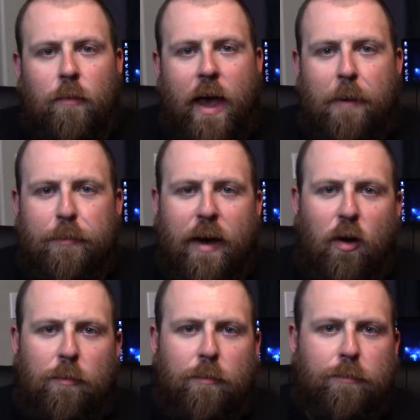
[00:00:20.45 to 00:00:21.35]

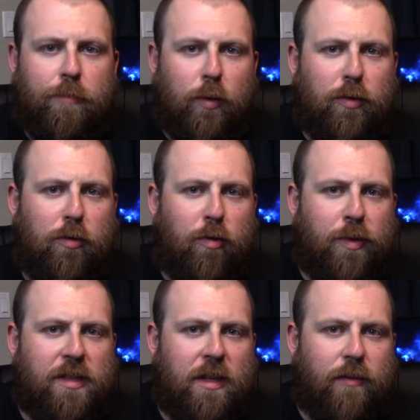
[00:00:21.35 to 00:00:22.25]
MPow Bluetooth
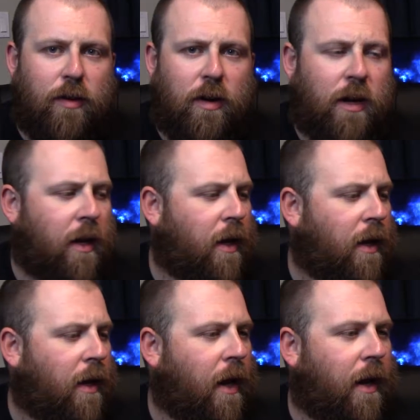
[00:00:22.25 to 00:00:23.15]
receiver.
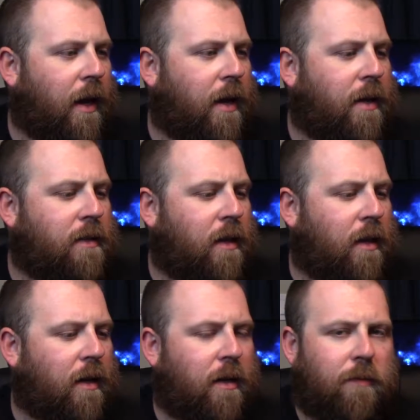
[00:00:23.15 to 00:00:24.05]
It is
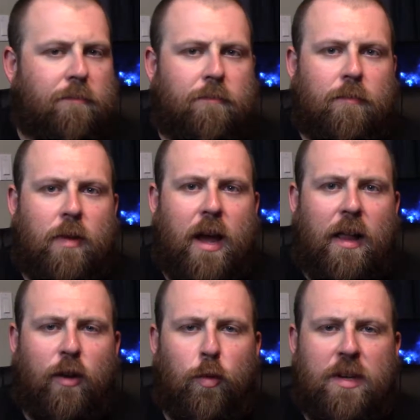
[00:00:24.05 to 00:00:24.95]
a
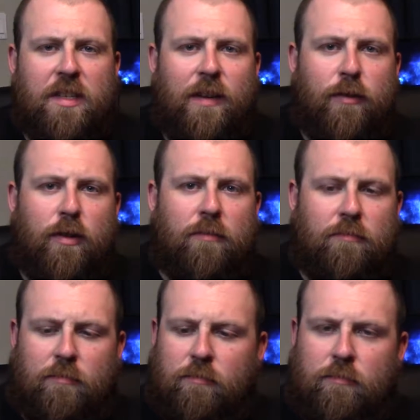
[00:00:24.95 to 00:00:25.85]
little receiver,
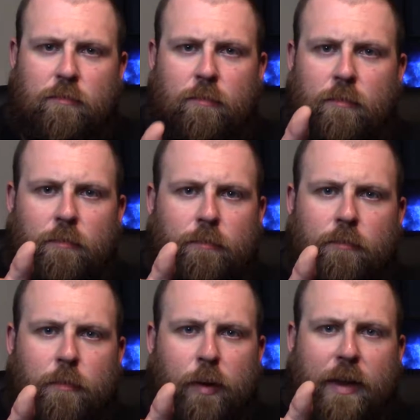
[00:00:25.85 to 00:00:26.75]

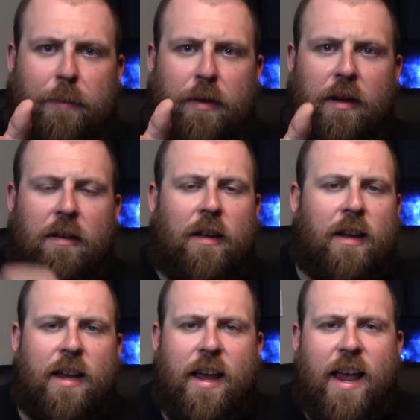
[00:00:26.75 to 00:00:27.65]
about that big.
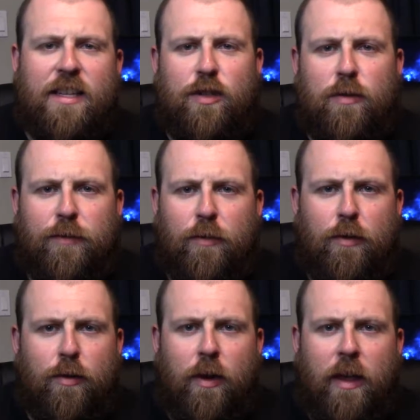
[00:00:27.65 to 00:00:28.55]
It's used
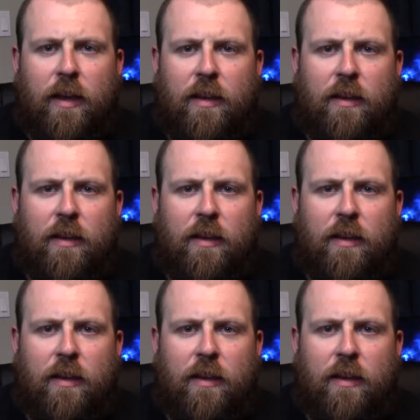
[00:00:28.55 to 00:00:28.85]
for